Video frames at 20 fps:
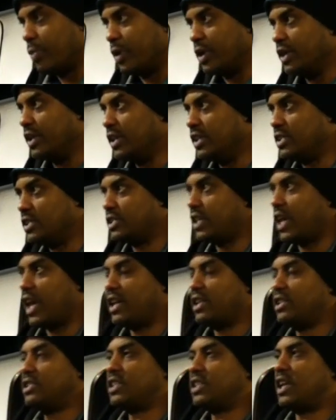But it's
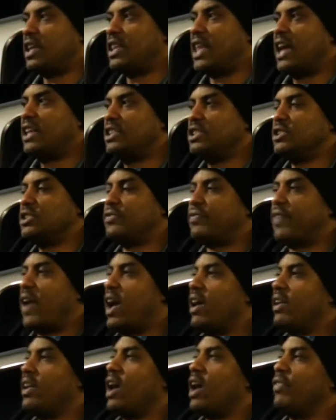sad to say that I just
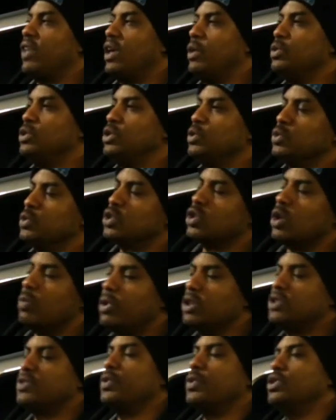found out that he was doing so
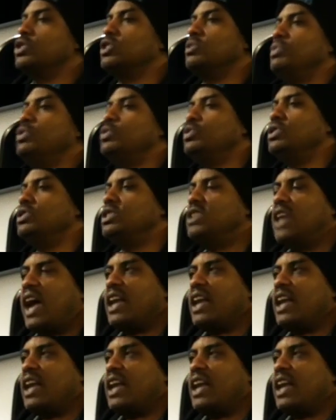much for the community.